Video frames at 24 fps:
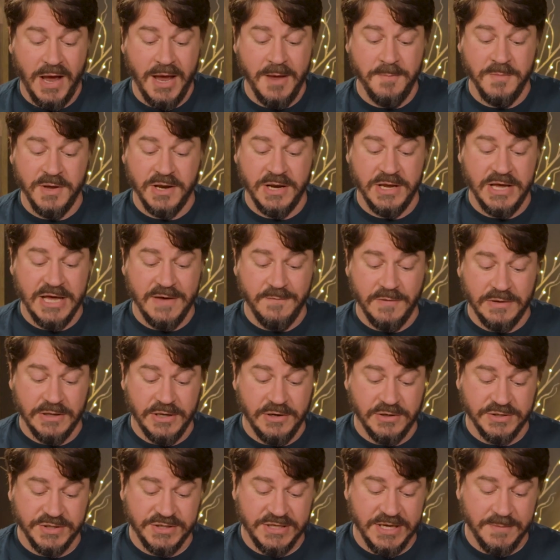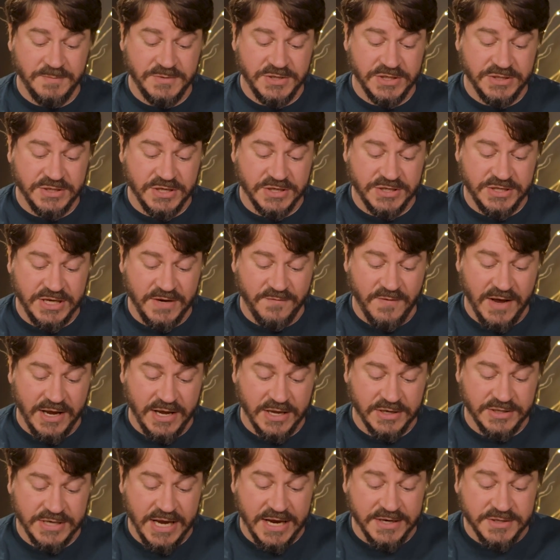I'm going to give a little sip just to see if I
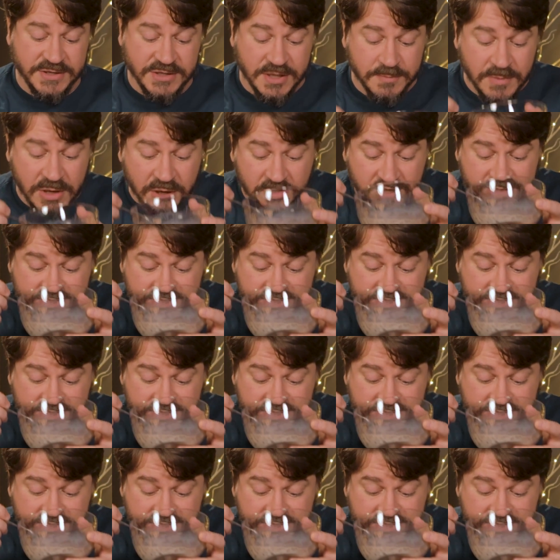can taste the milk